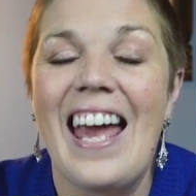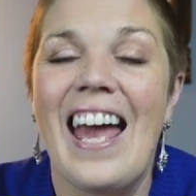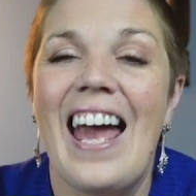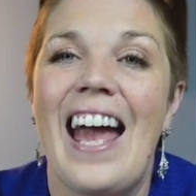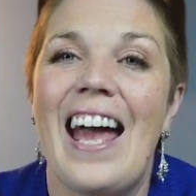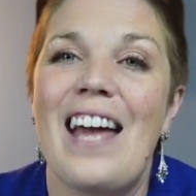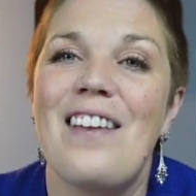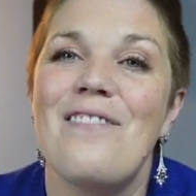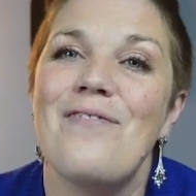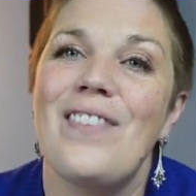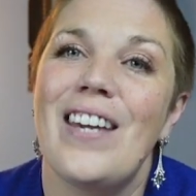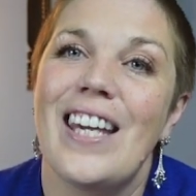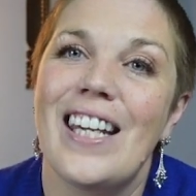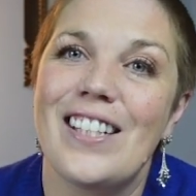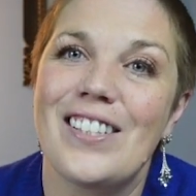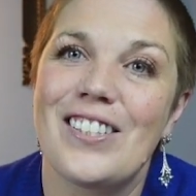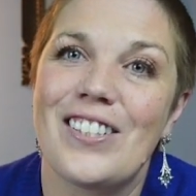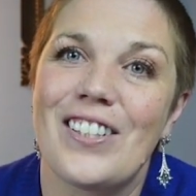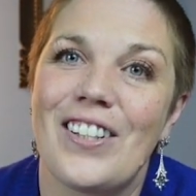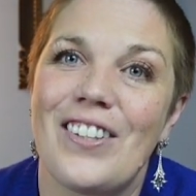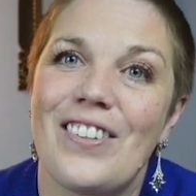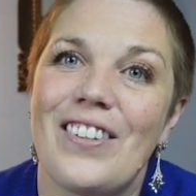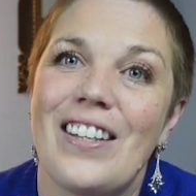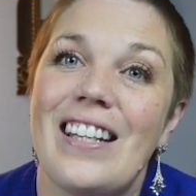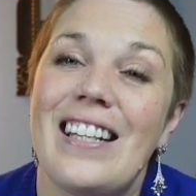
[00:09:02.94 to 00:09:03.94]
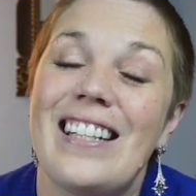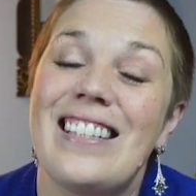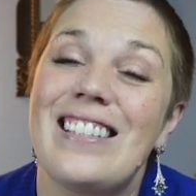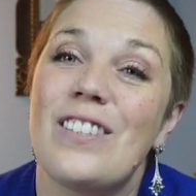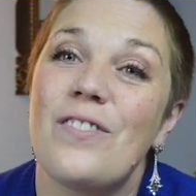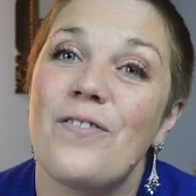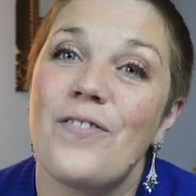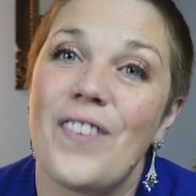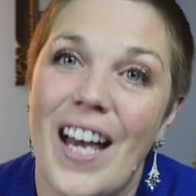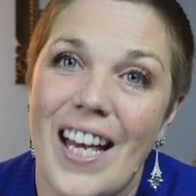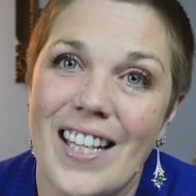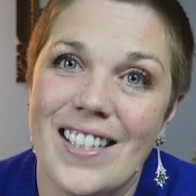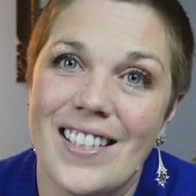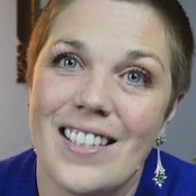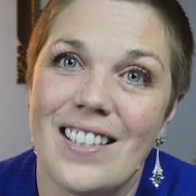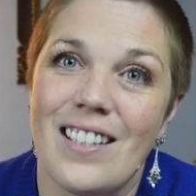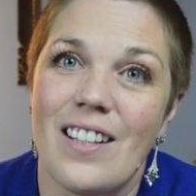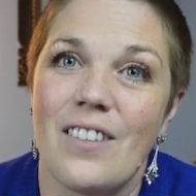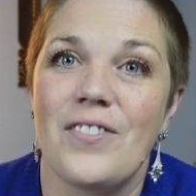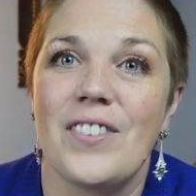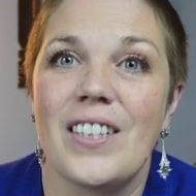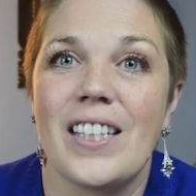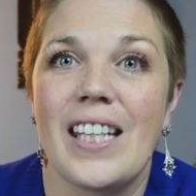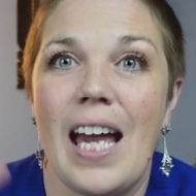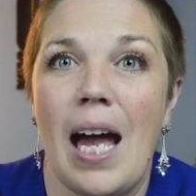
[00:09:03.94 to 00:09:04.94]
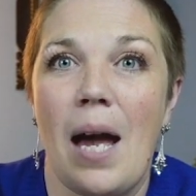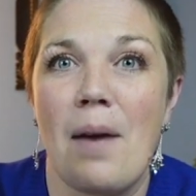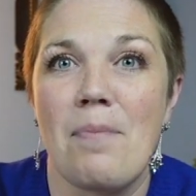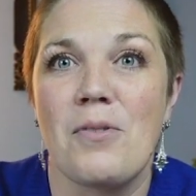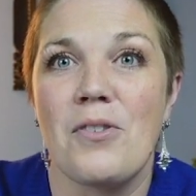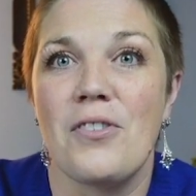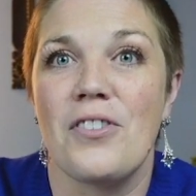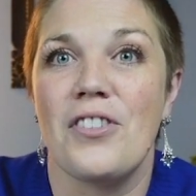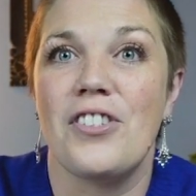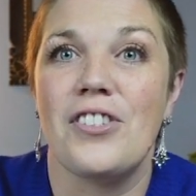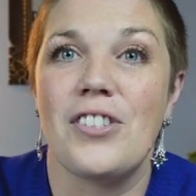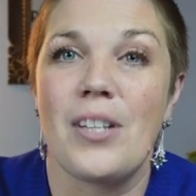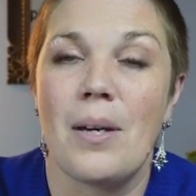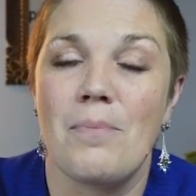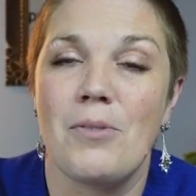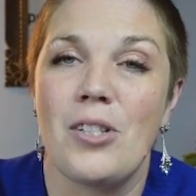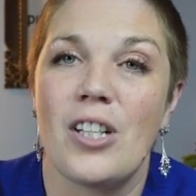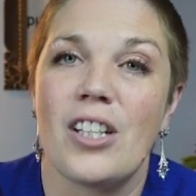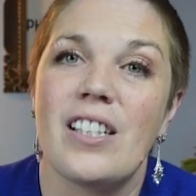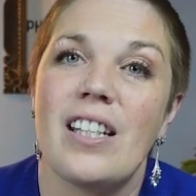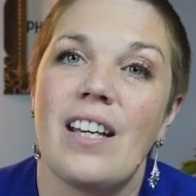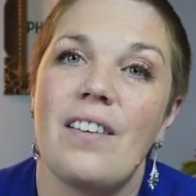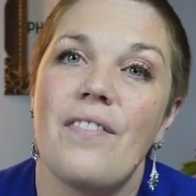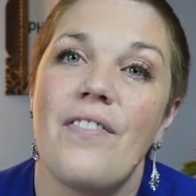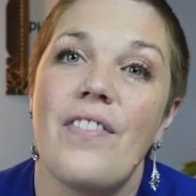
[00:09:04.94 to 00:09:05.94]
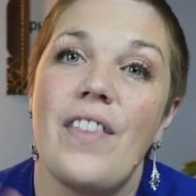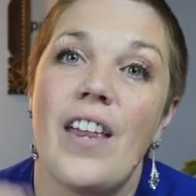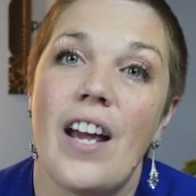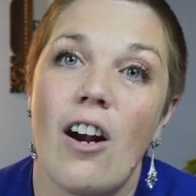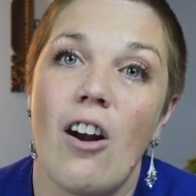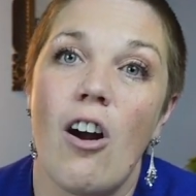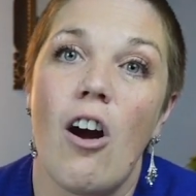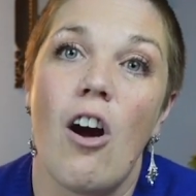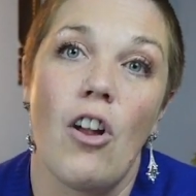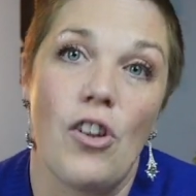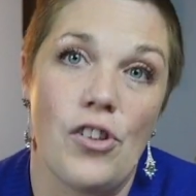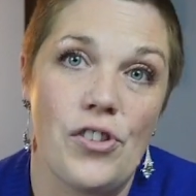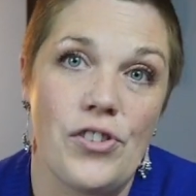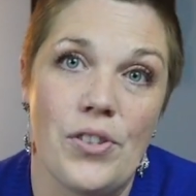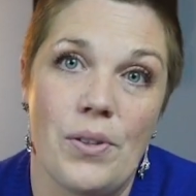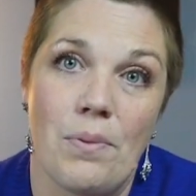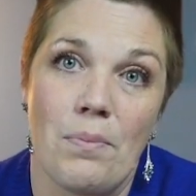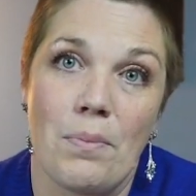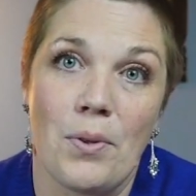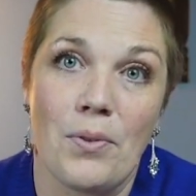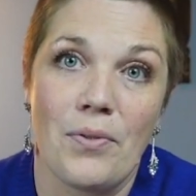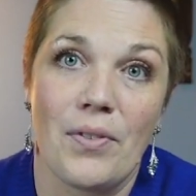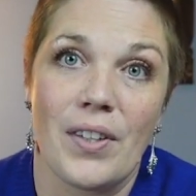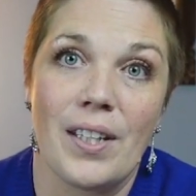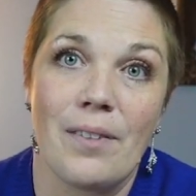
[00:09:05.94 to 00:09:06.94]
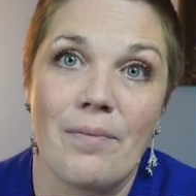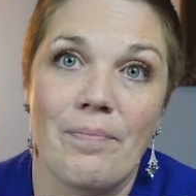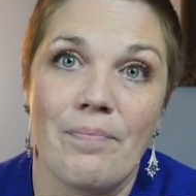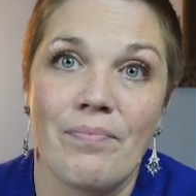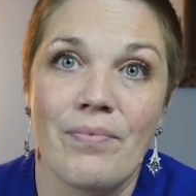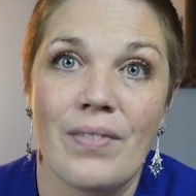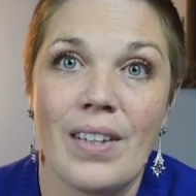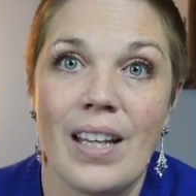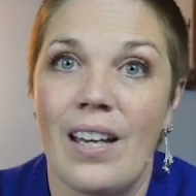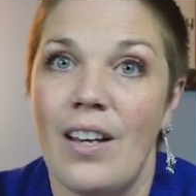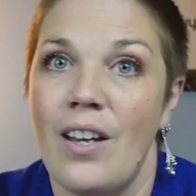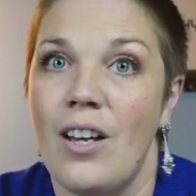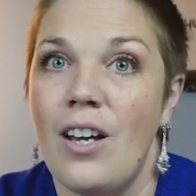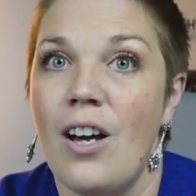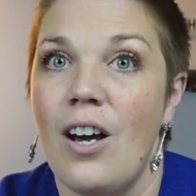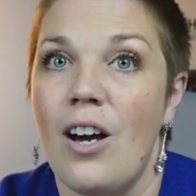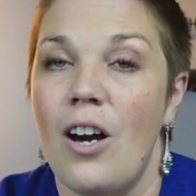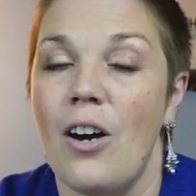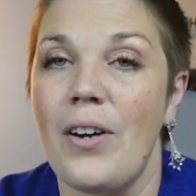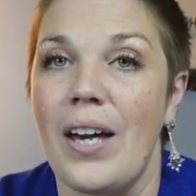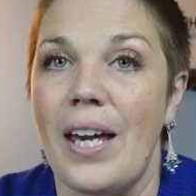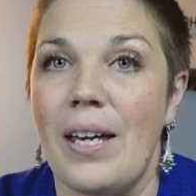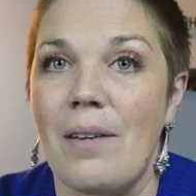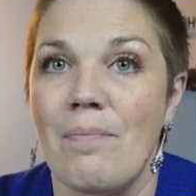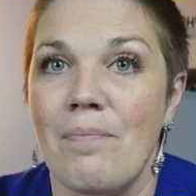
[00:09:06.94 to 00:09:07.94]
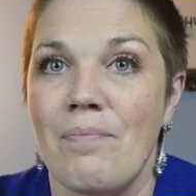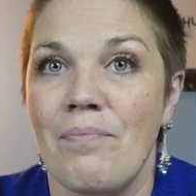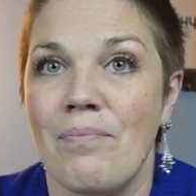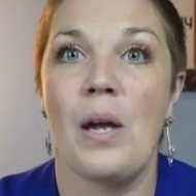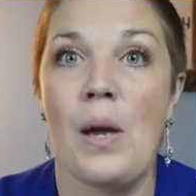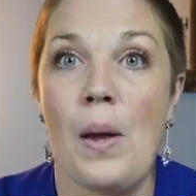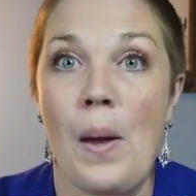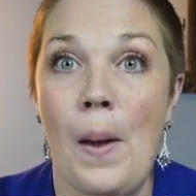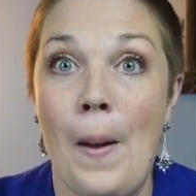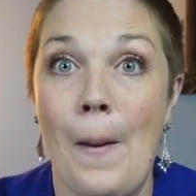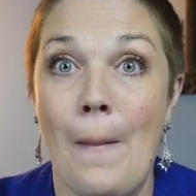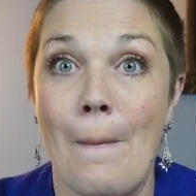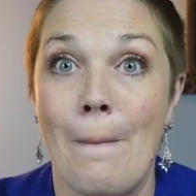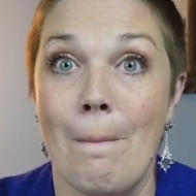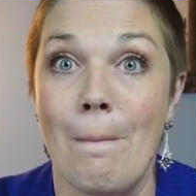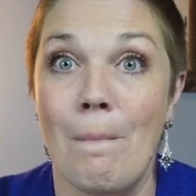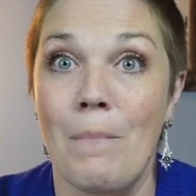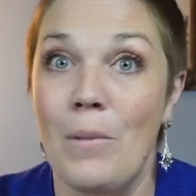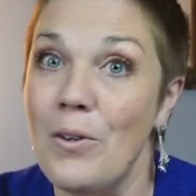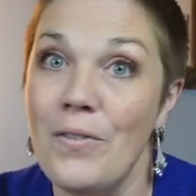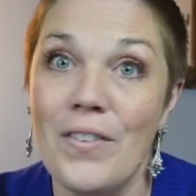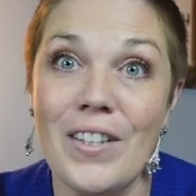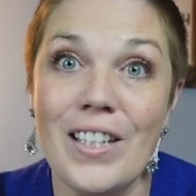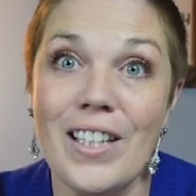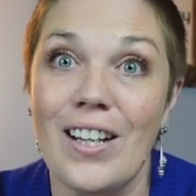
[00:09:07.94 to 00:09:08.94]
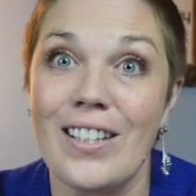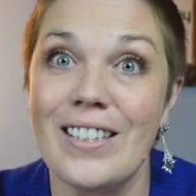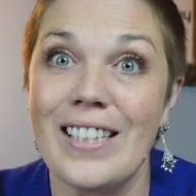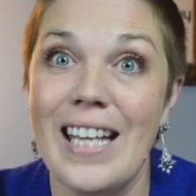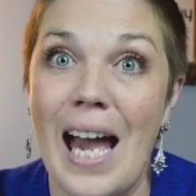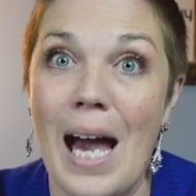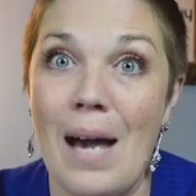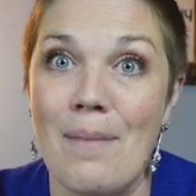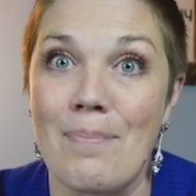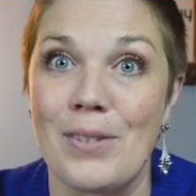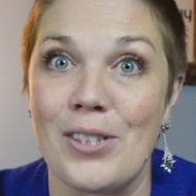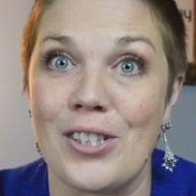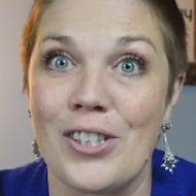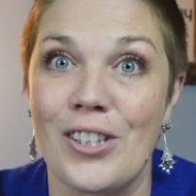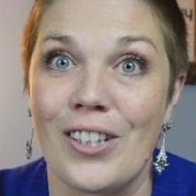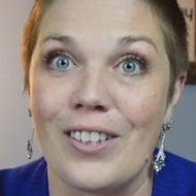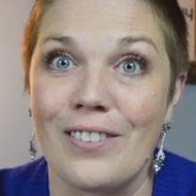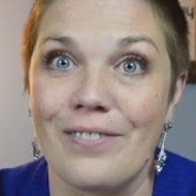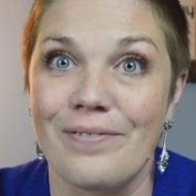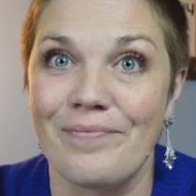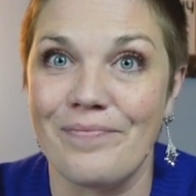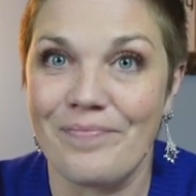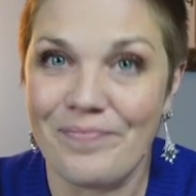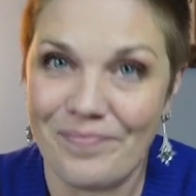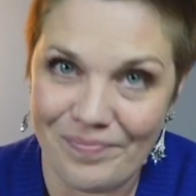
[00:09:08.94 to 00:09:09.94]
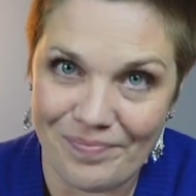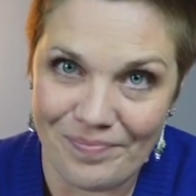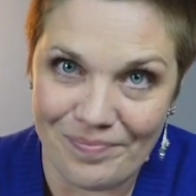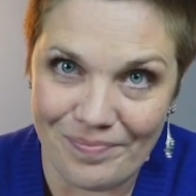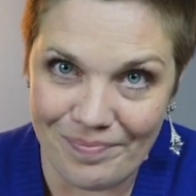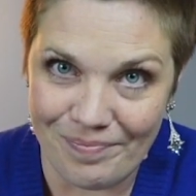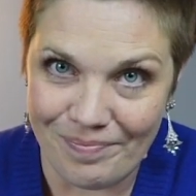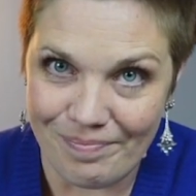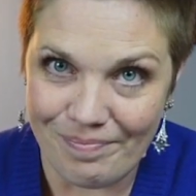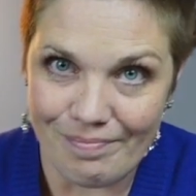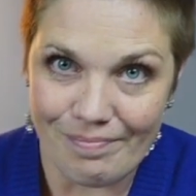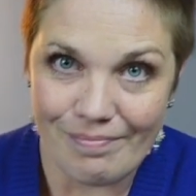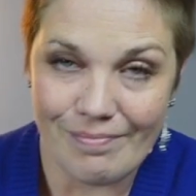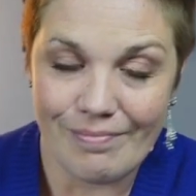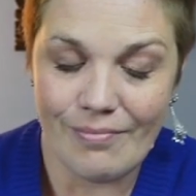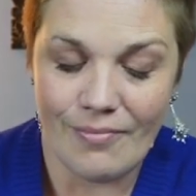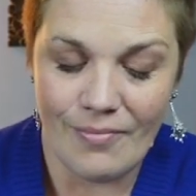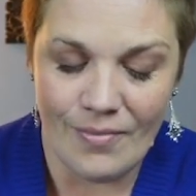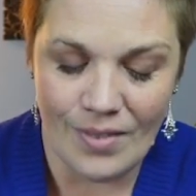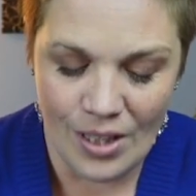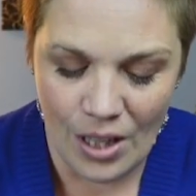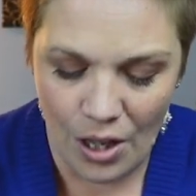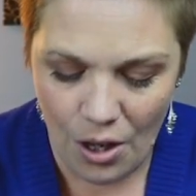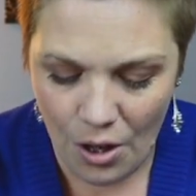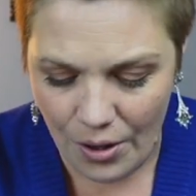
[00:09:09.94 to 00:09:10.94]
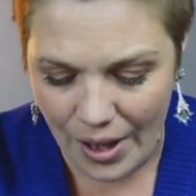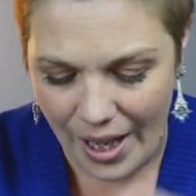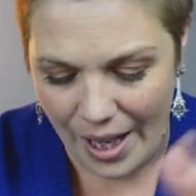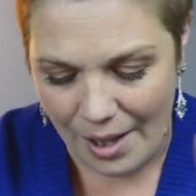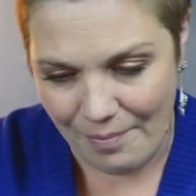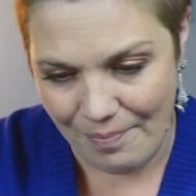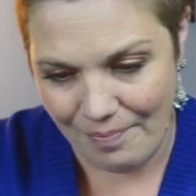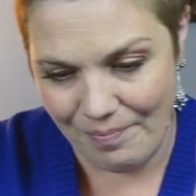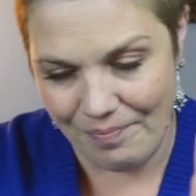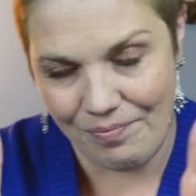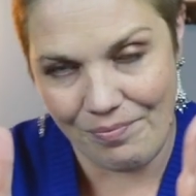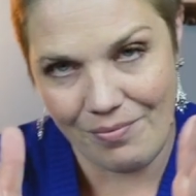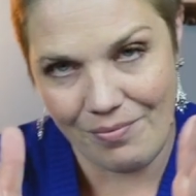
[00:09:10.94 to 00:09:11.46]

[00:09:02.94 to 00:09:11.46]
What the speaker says: and make sure that it's fast enough to capture the subject if they're also moving. Okay, moving on to aperture. Okay.